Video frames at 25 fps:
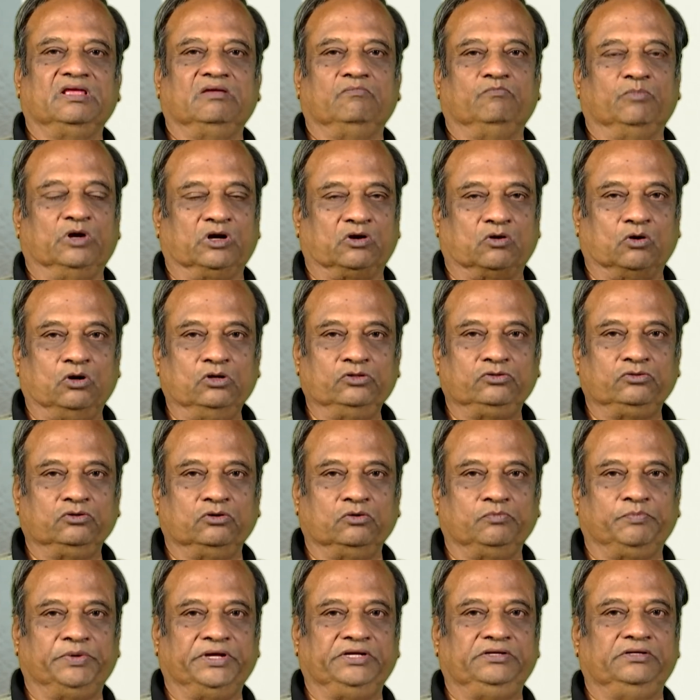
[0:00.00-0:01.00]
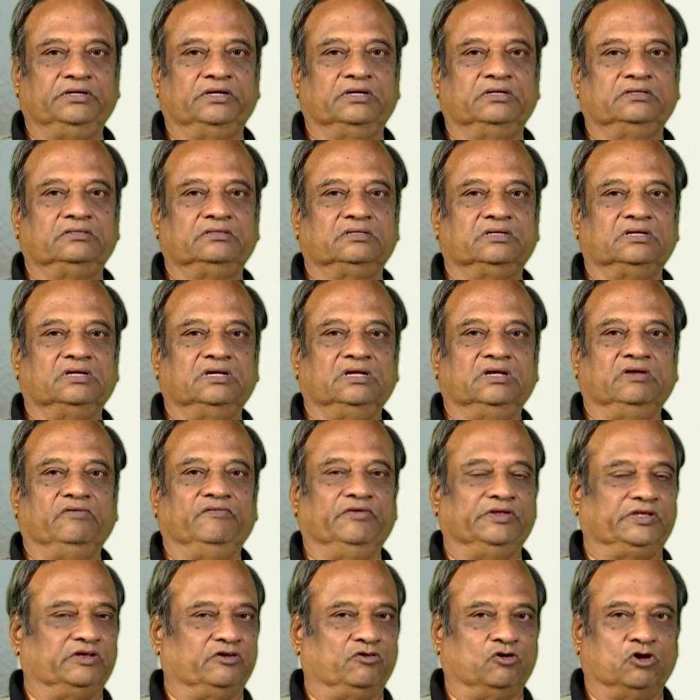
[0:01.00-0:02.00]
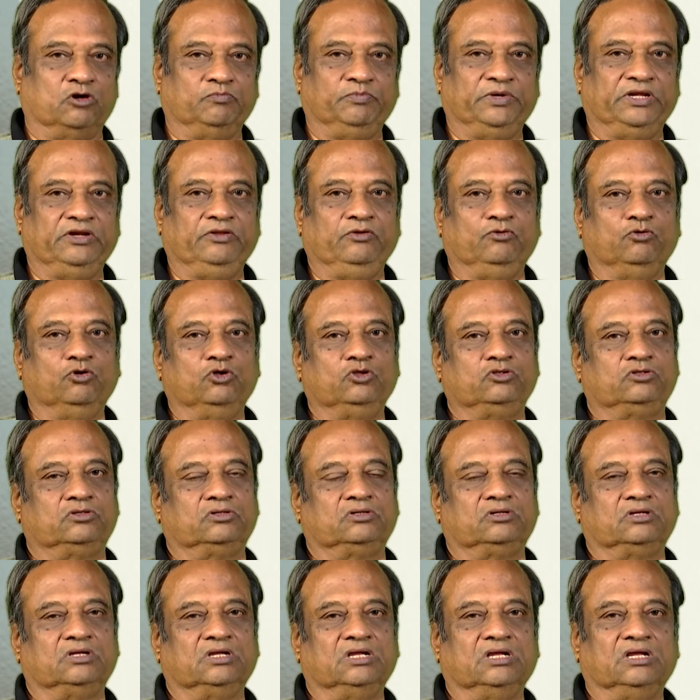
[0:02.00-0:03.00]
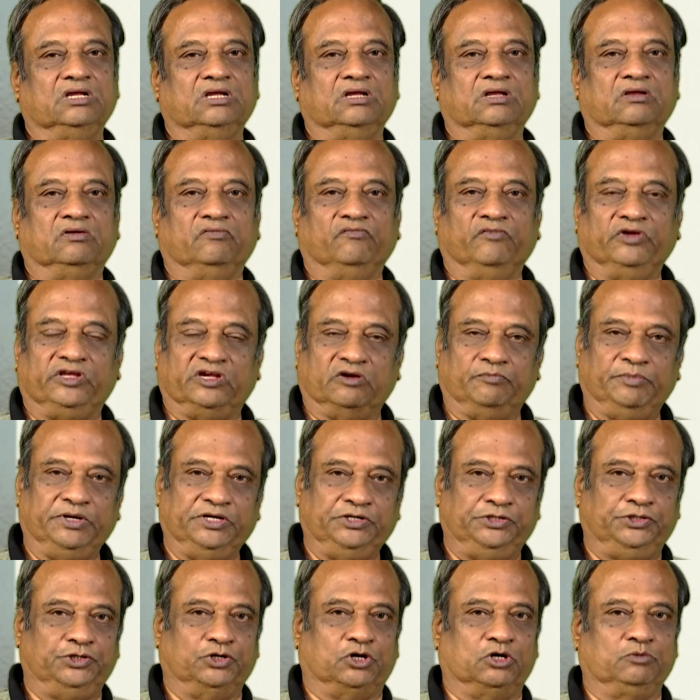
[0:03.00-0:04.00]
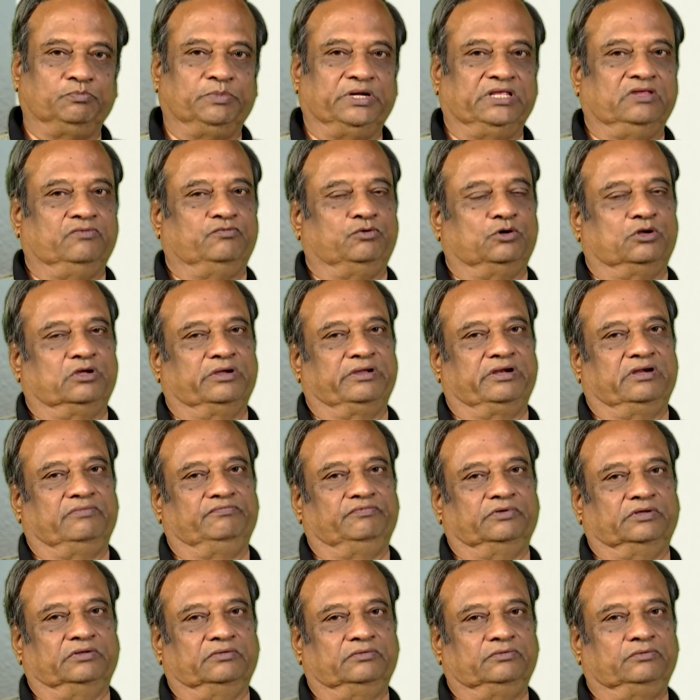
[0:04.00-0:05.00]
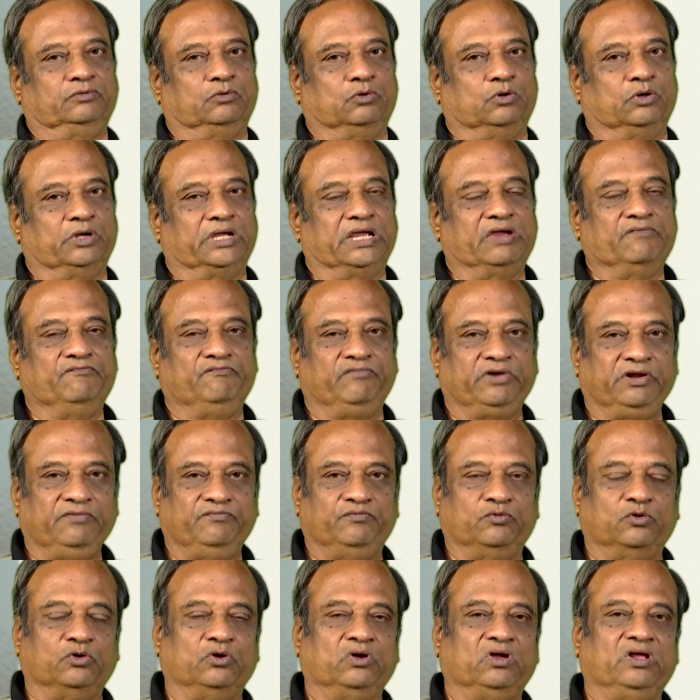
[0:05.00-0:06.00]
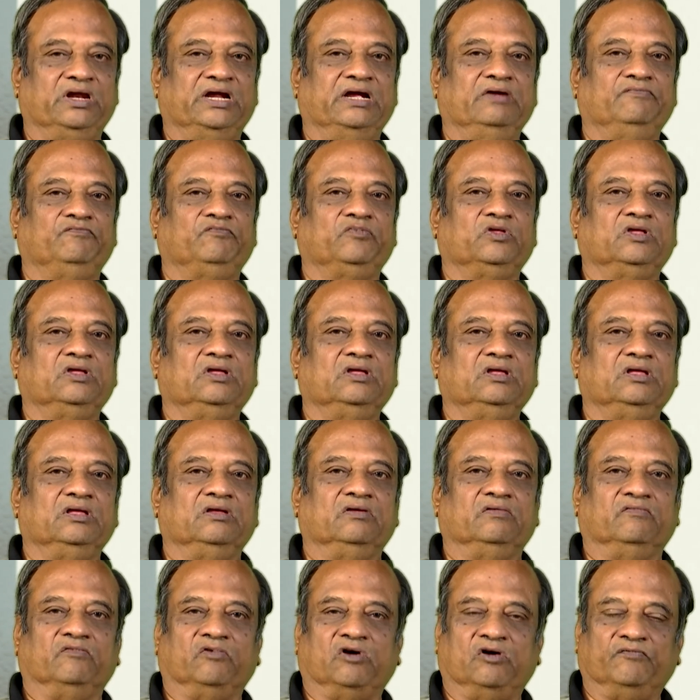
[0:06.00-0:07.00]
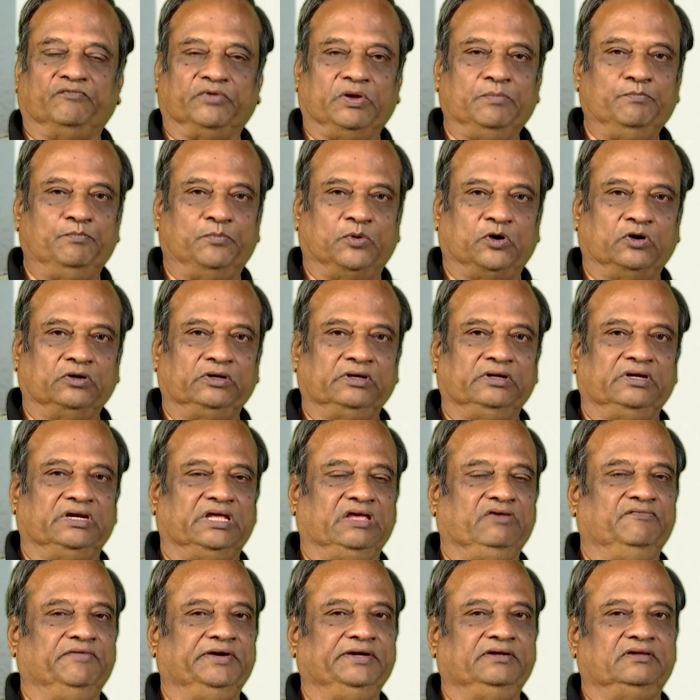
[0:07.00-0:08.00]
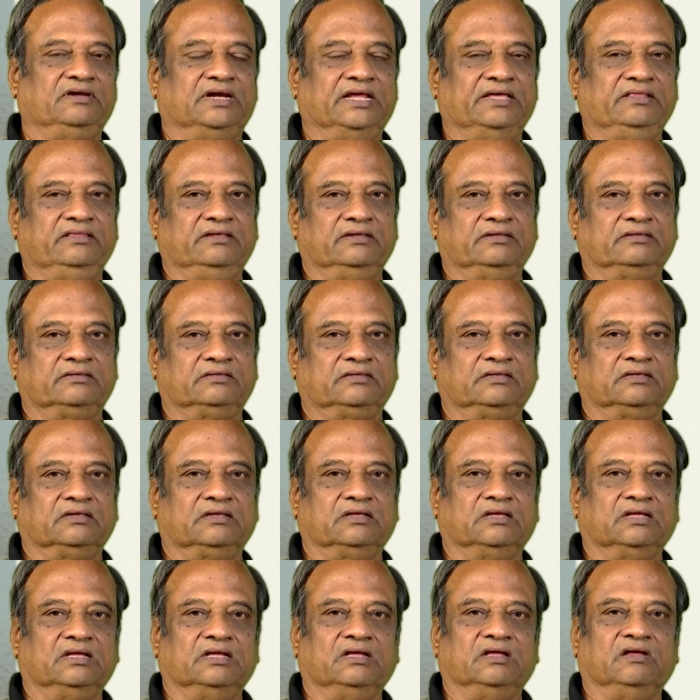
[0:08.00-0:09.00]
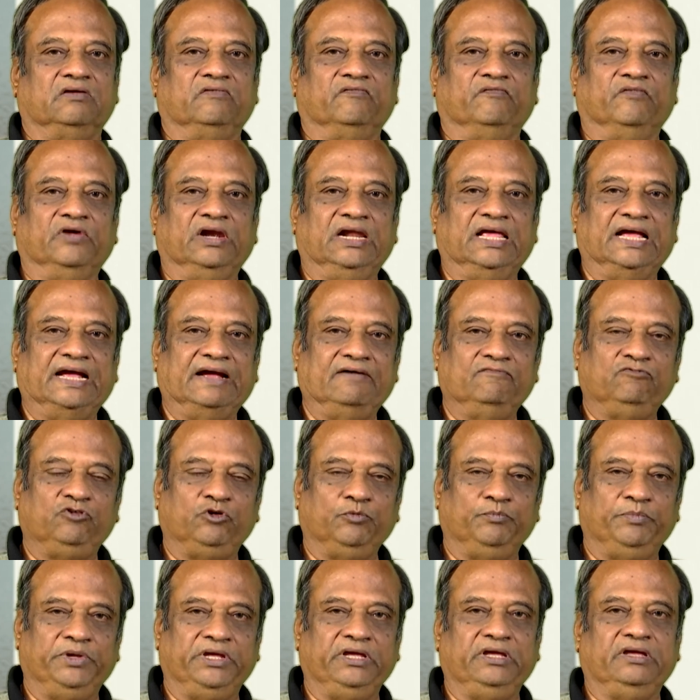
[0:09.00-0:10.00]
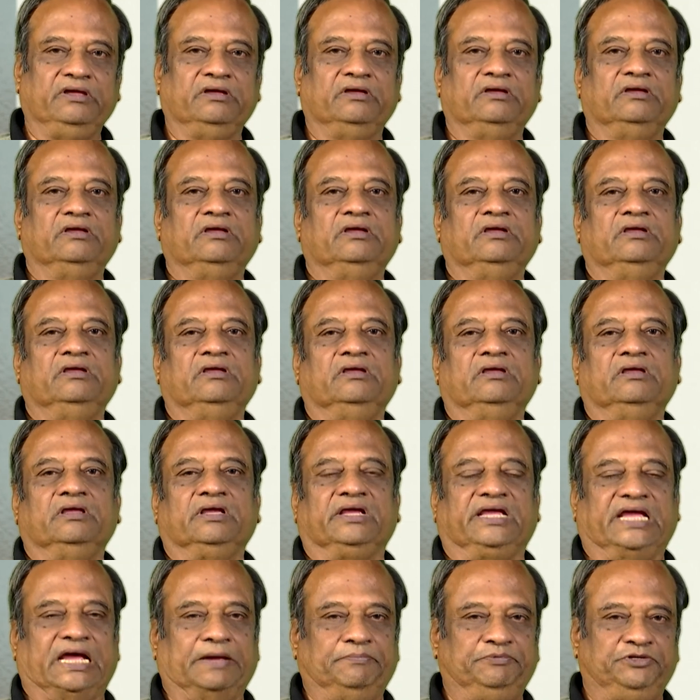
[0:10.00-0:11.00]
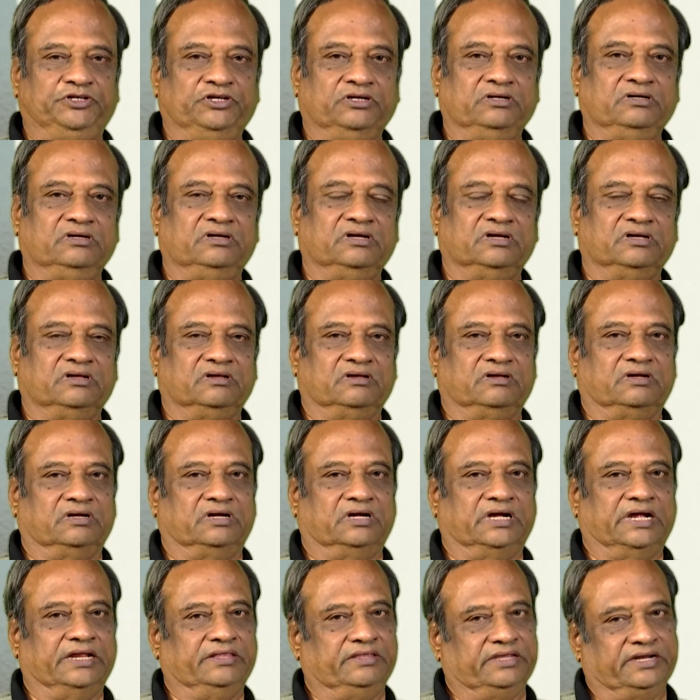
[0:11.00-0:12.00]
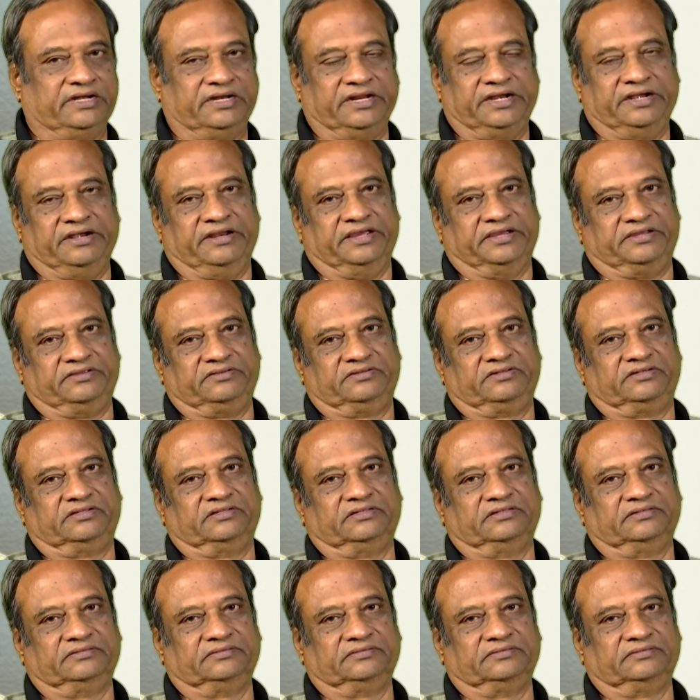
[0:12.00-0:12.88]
but also pictures which are not been used, which have been shot by the photographer. So every photograph of important events like this will have to be captioned and then indexed.